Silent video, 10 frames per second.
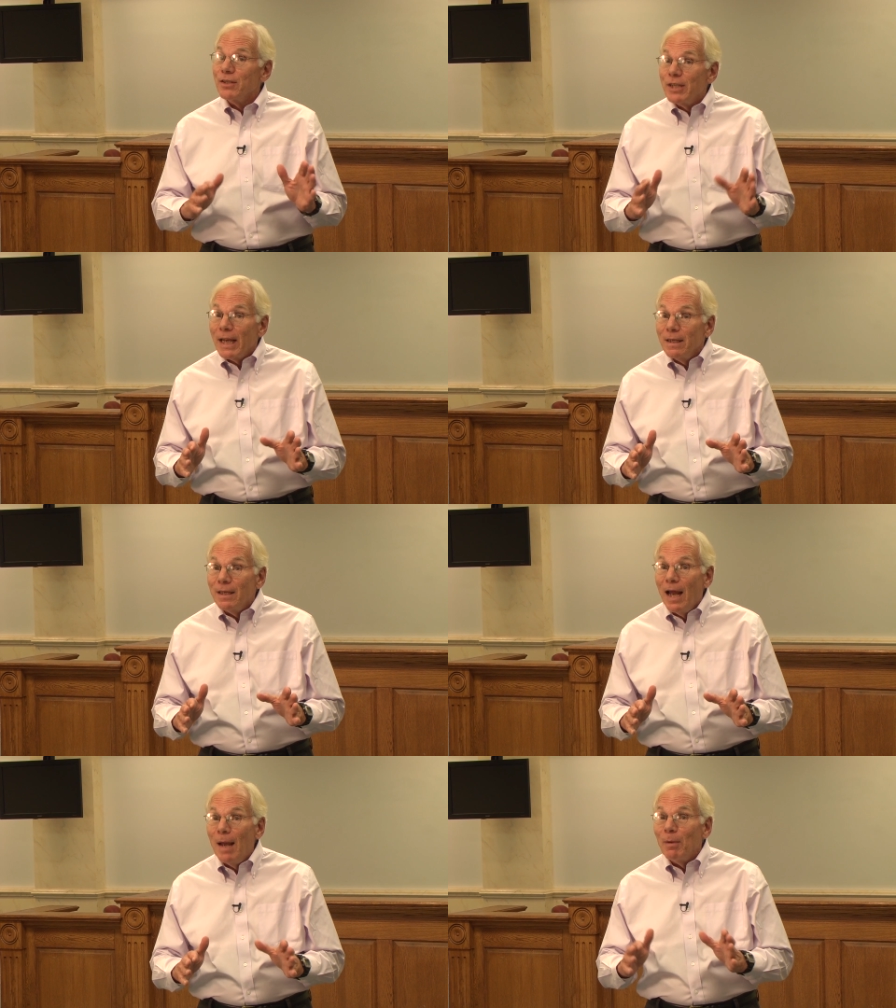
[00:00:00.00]
second
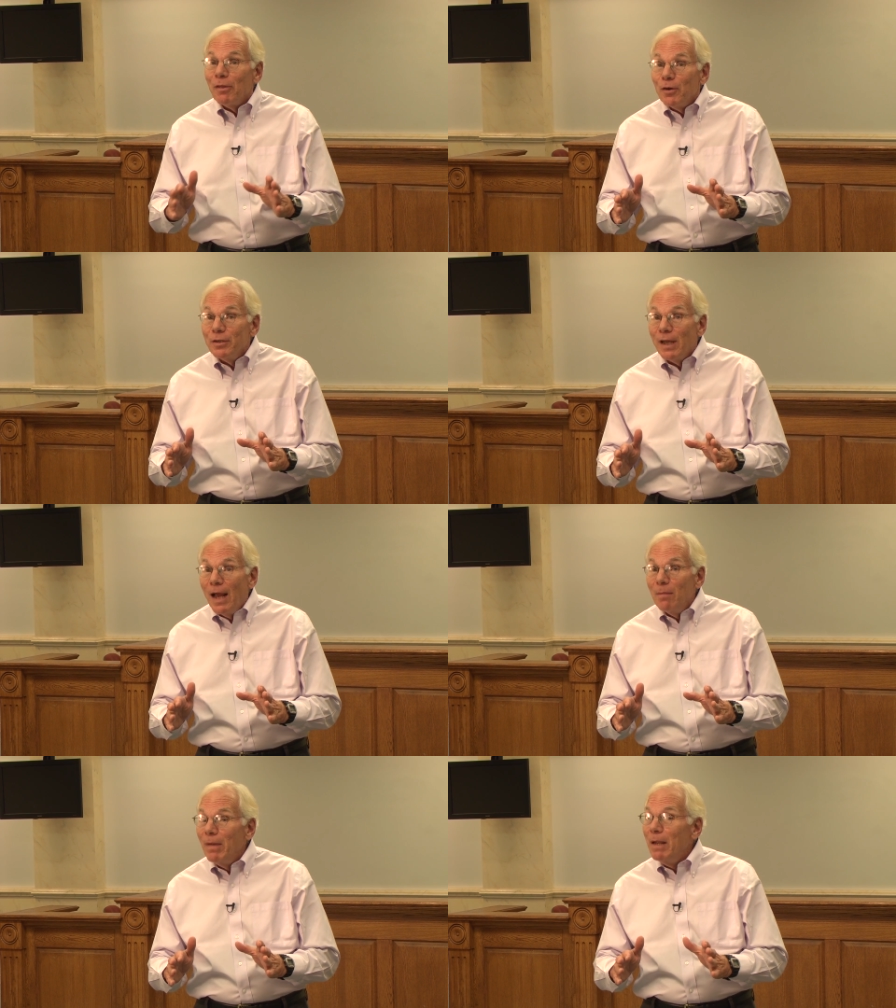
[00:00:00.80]
time, a third
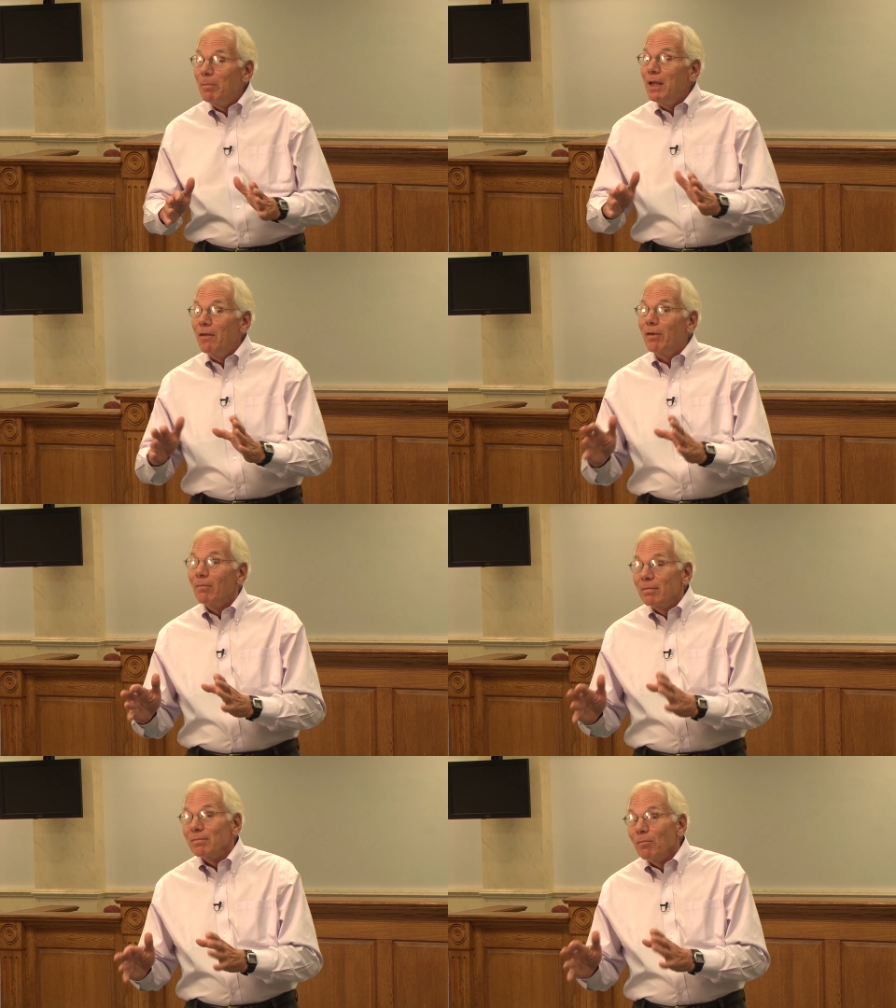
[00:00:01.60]
time, maybe
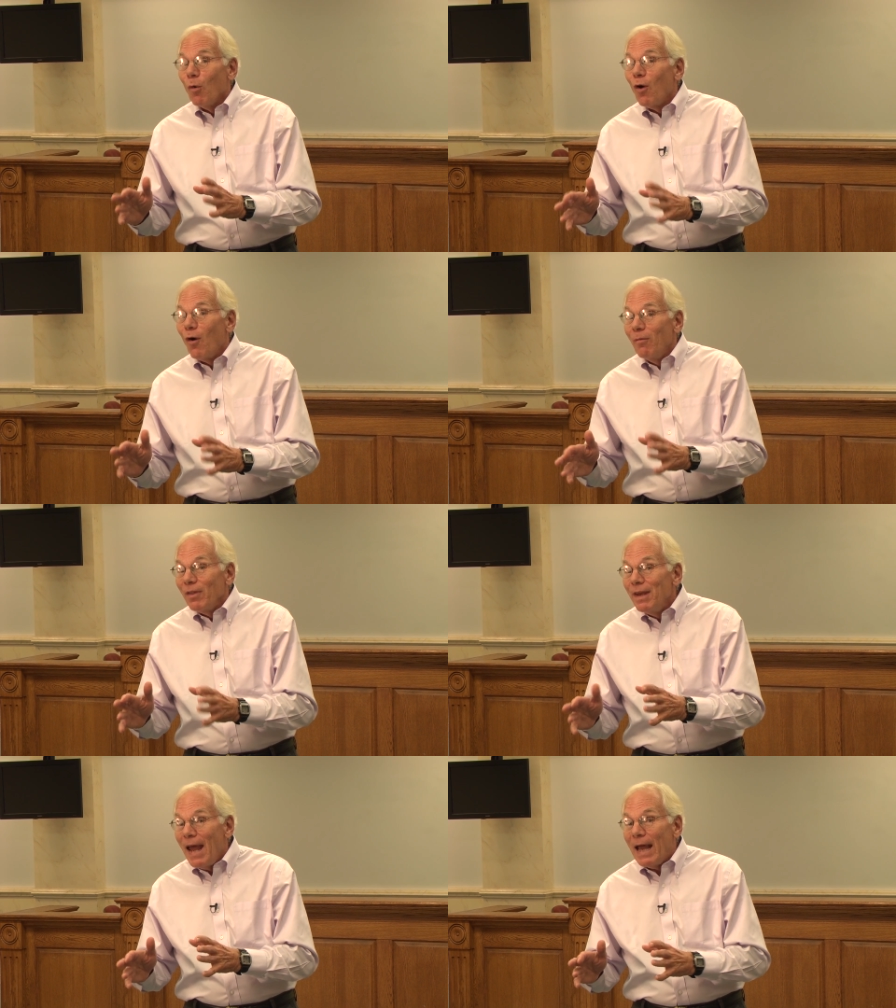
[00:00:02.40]
even more
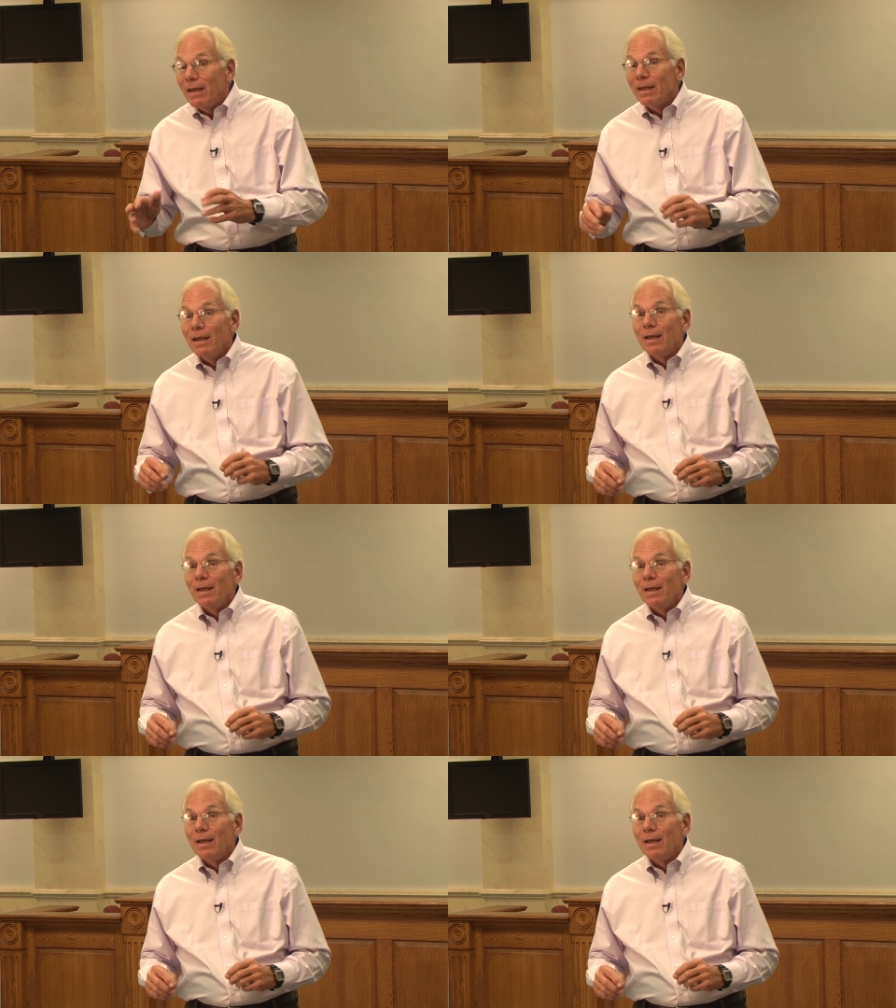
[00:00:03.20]
than that,